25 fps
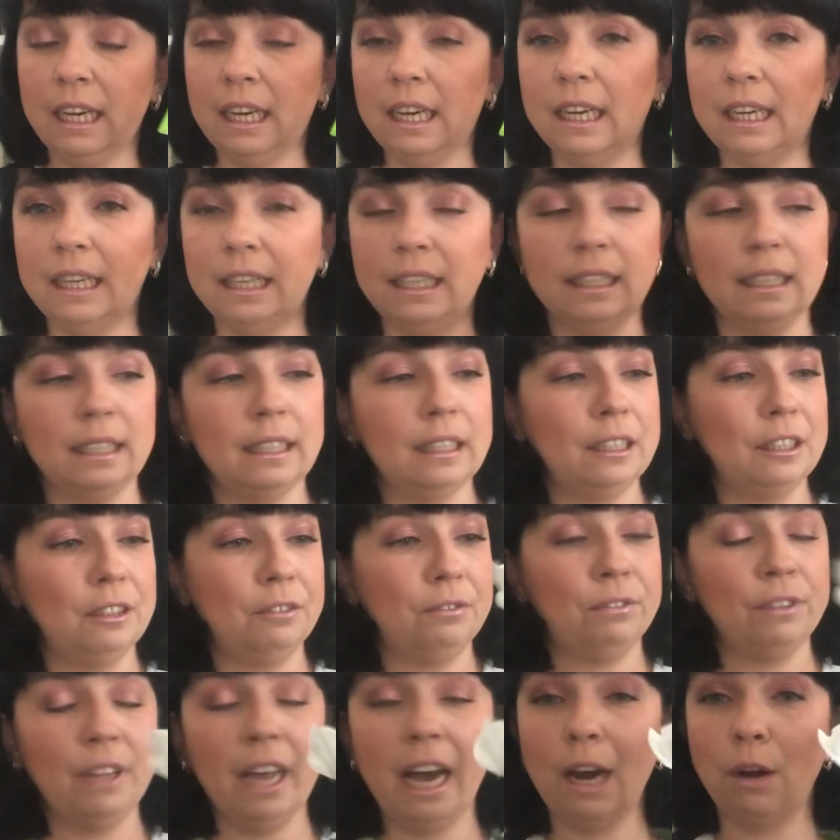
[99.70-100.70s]

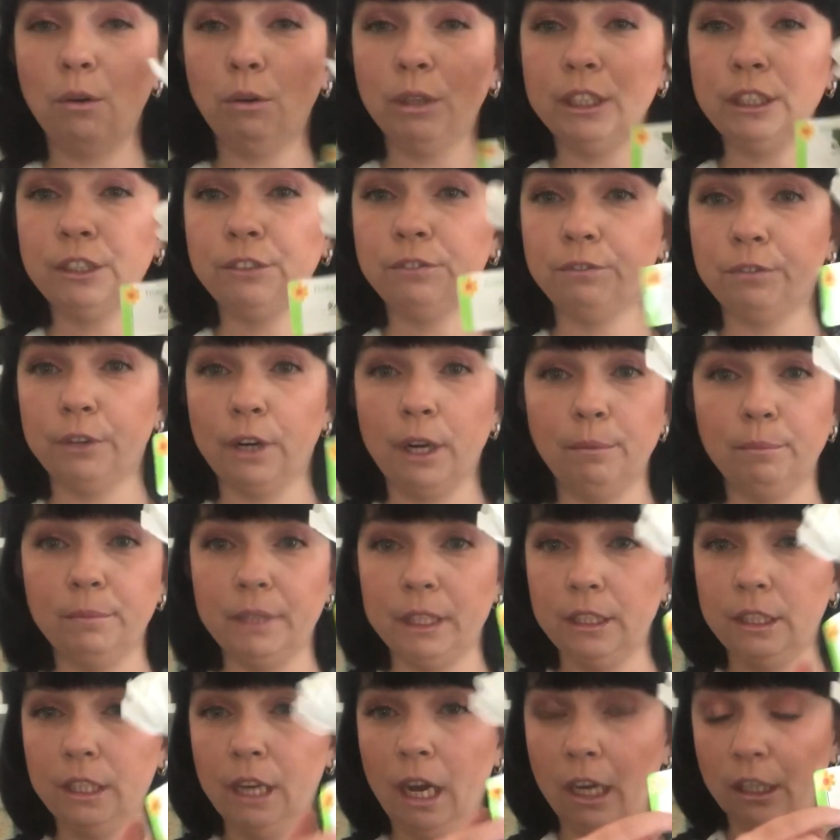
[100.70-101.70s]
flowers from
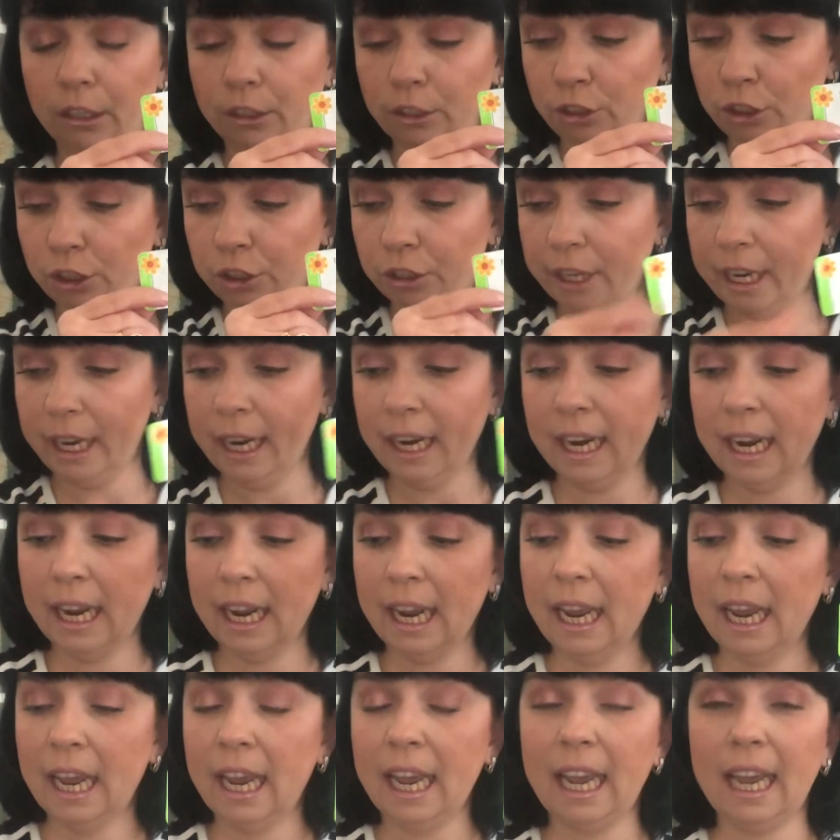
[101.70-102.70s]
the Dollar Tree,
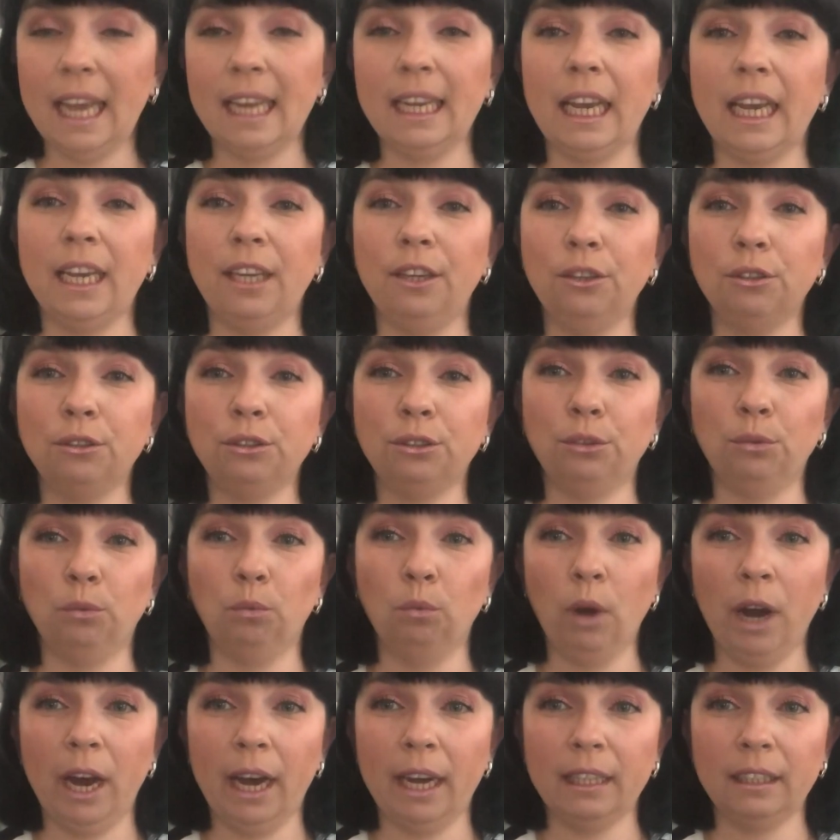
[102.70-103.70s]
and I used
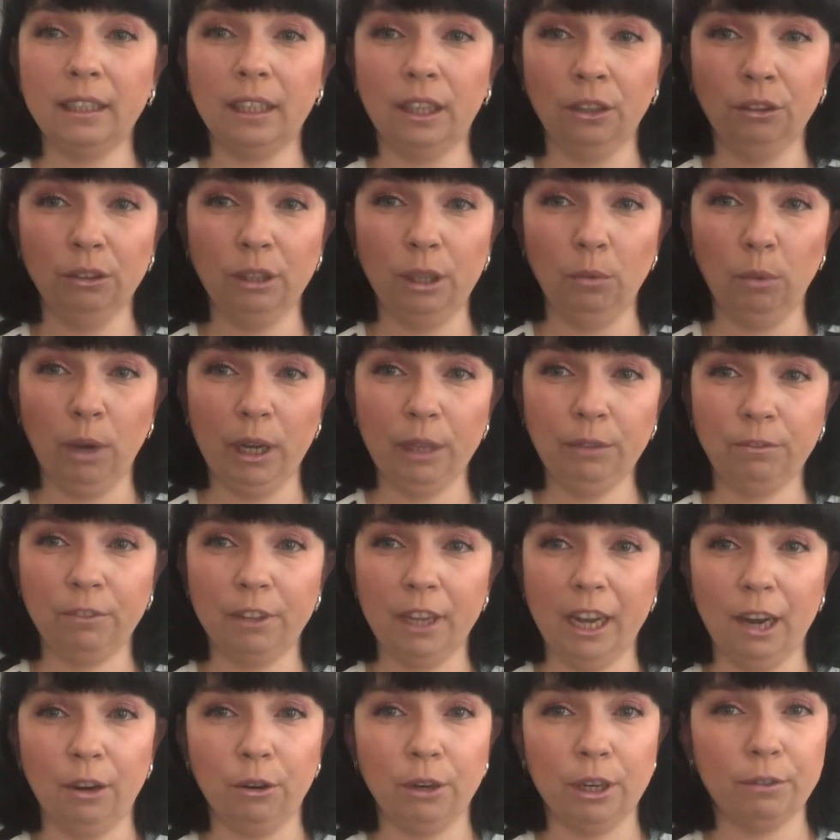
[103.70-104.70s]
only one
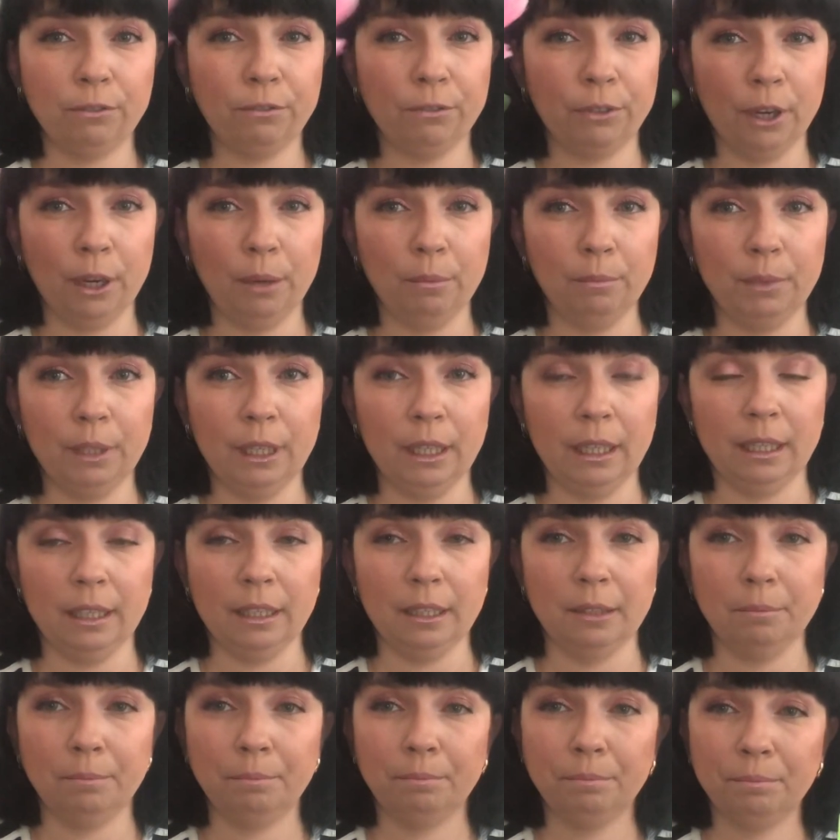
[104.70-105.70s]
flower from
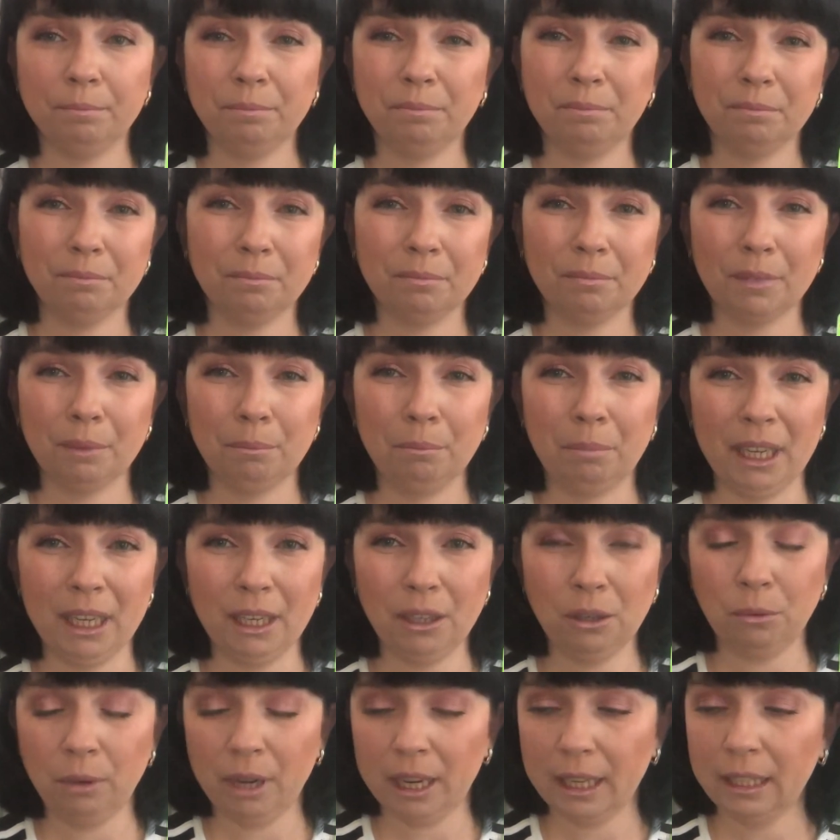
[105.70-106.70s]
the
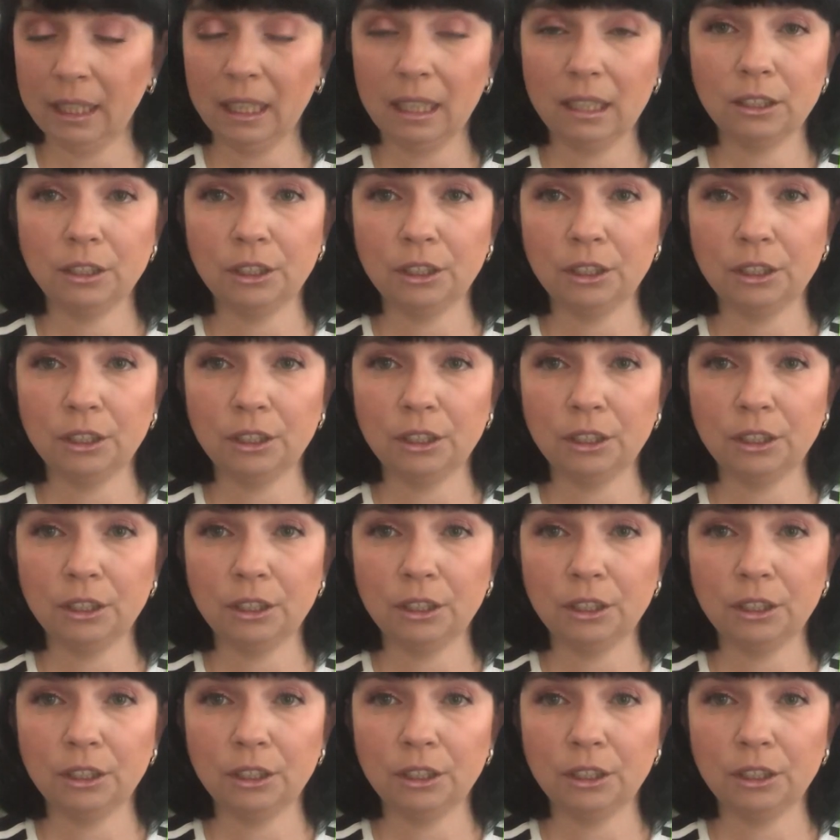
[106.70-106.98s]
pink one.